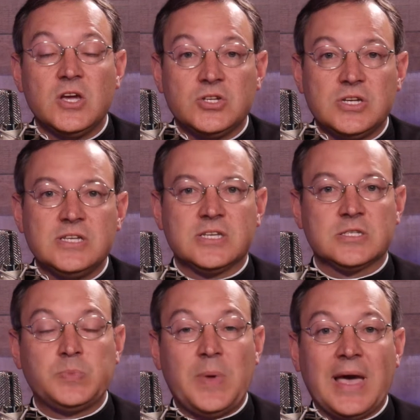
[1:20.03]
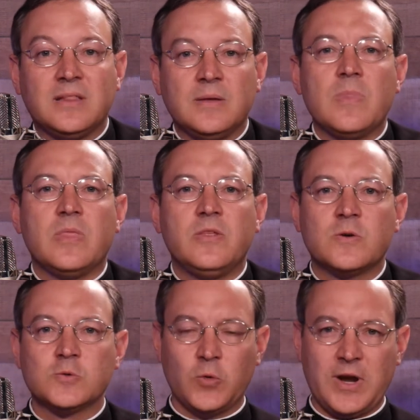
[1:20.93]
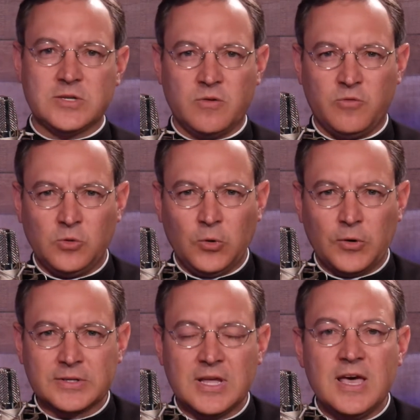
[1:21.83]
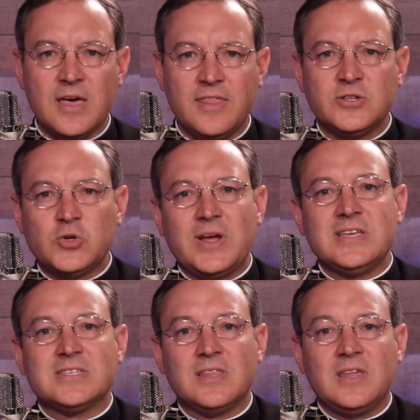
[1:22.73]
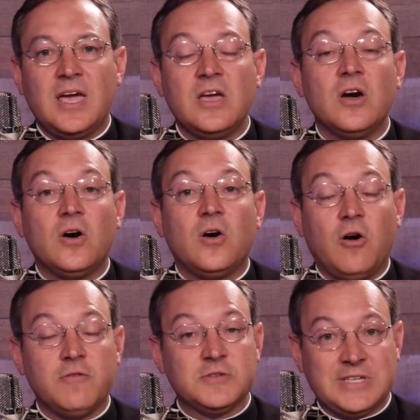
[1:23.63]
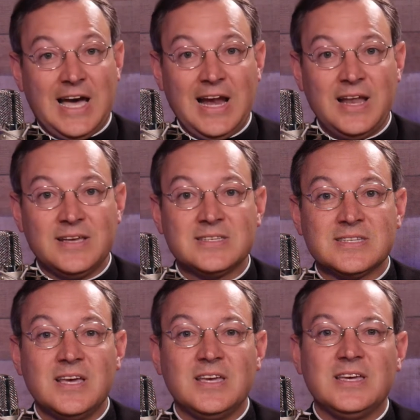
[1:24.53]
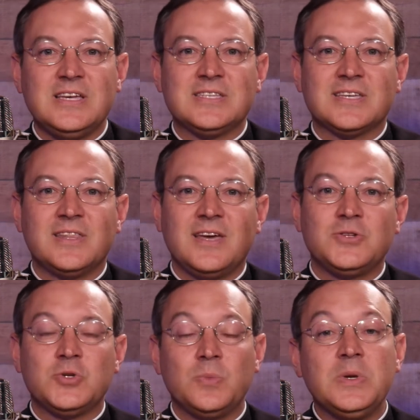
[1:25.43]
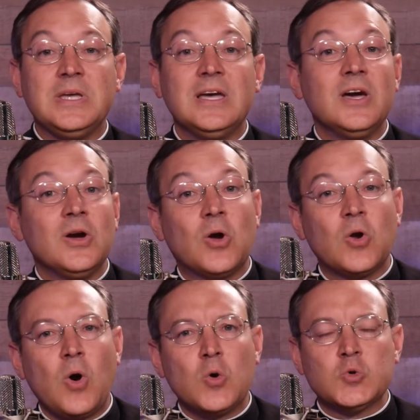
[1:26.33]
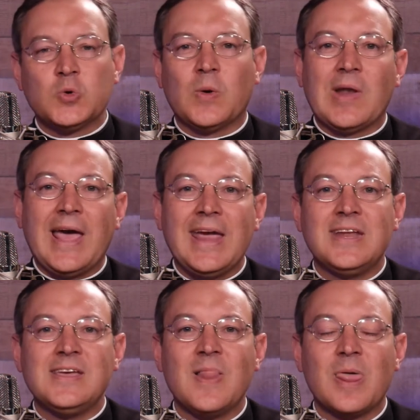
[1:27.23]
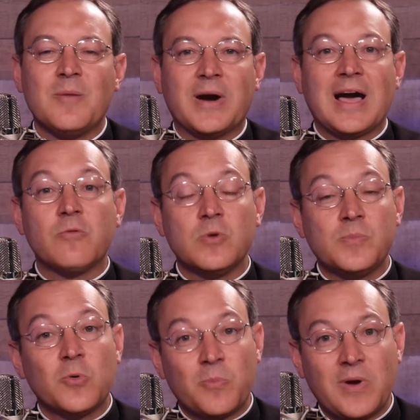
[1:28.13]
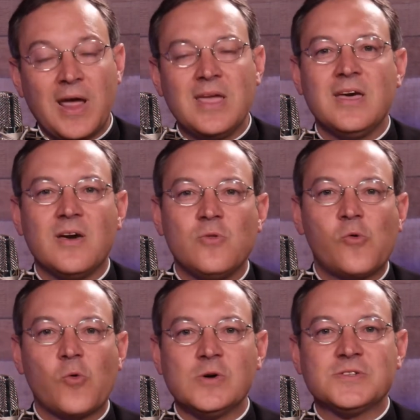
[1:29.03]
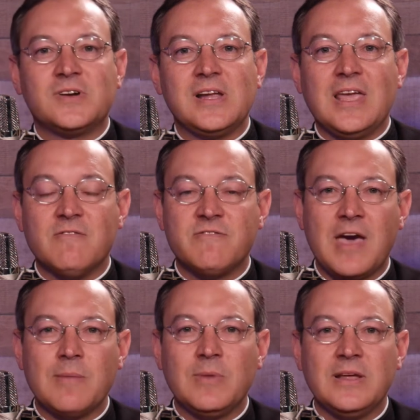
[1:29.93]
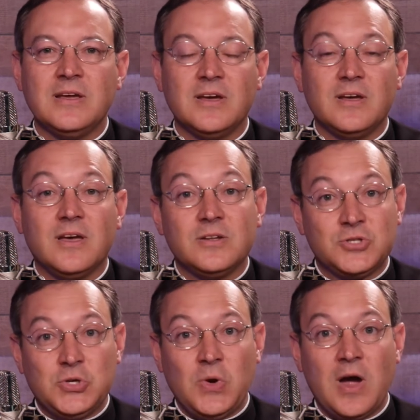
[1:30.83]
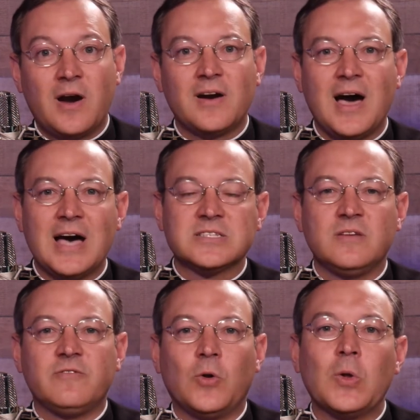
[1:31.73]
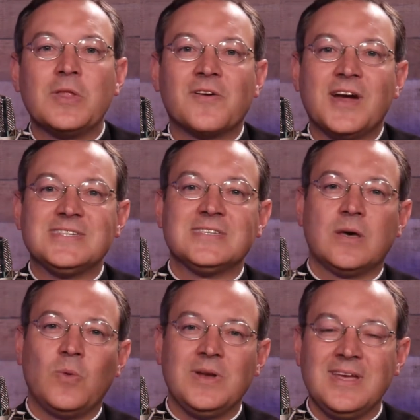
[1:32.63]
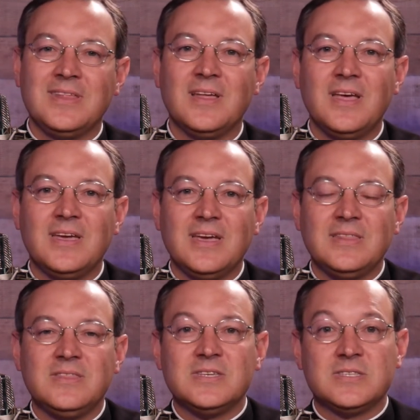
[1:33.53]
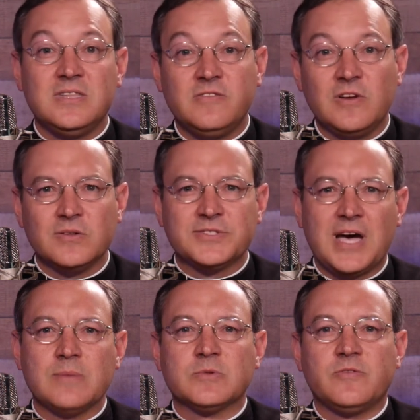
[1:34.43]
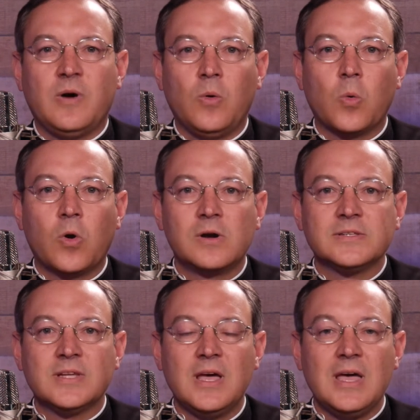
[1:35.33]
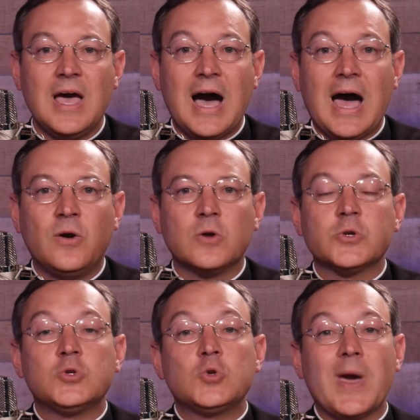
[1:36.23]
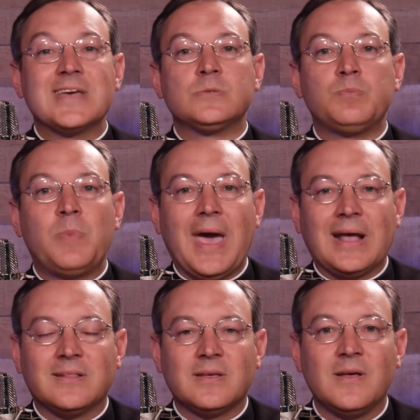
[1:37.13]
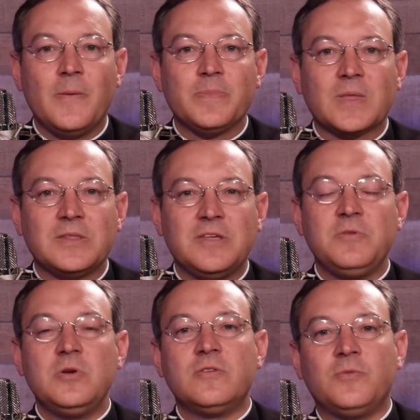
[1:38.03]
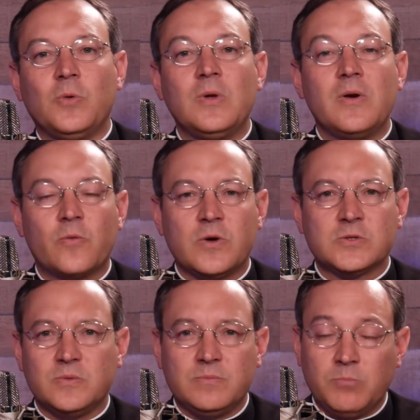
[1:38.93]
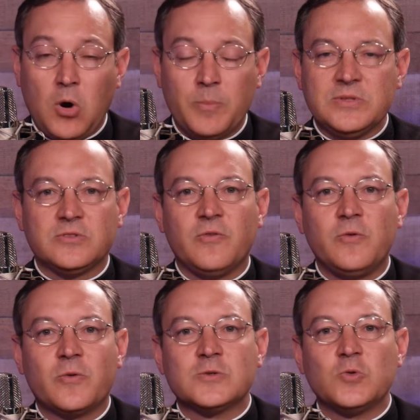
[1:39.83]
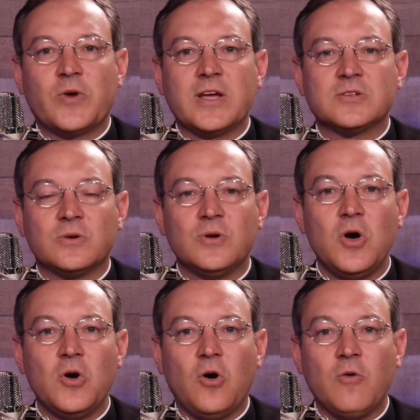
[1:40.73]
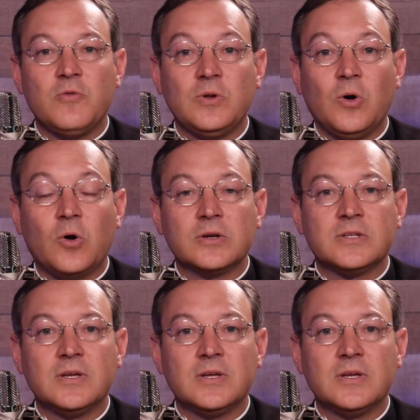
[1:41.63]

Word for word: She is expecting the resurrection of the Lord. Then today is a day of silence, is a day to be close to Our Lady, Perhaps we pray the rosary in family uh, to her, asking for all the graces that we need in these difficult times of our world, and also to expect the beautiful res- moment of the resurrection of the Lord.